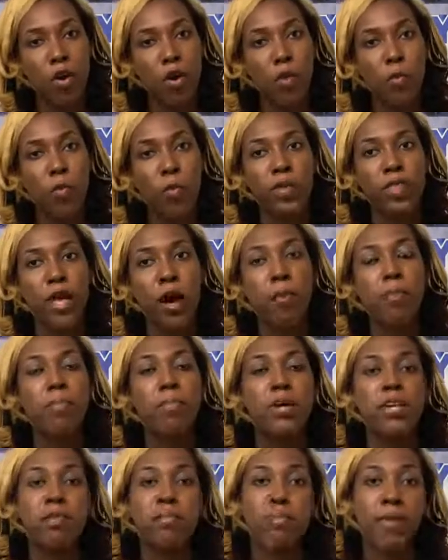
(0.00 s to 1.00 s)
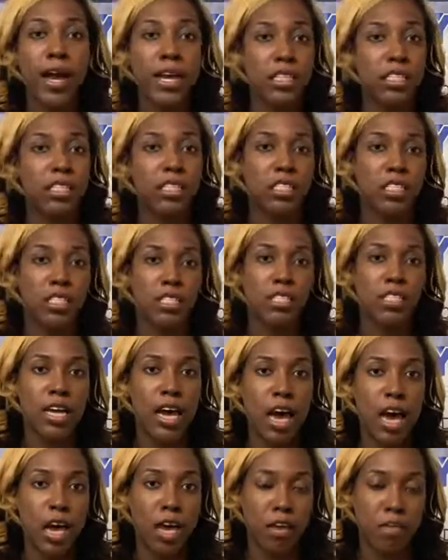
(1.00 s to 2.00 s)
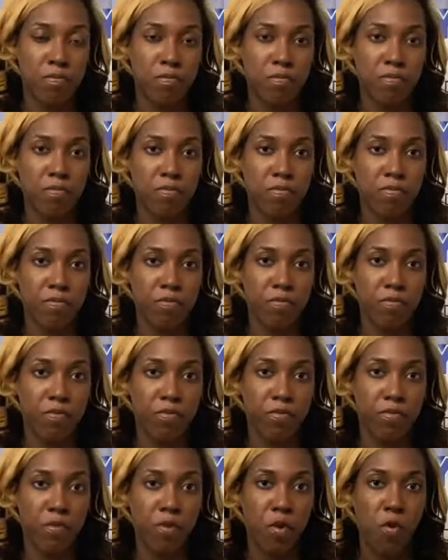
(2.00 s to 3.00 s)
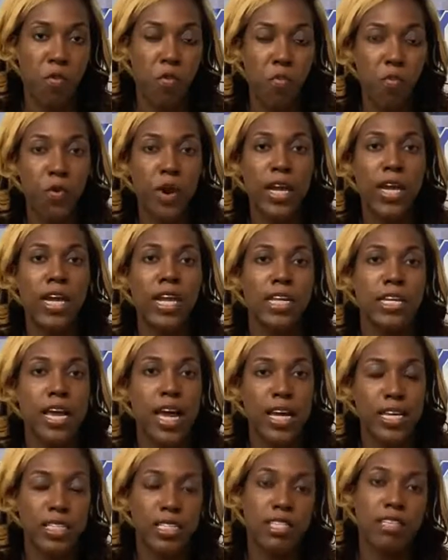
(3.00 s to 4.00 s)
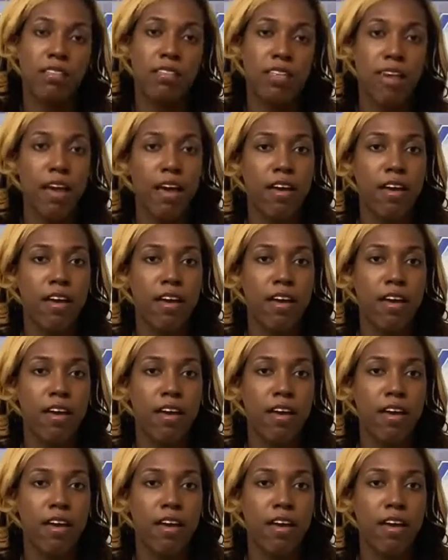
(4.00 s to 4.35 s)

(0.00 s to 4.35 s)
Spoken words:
without minimizing this time? Recognizing that.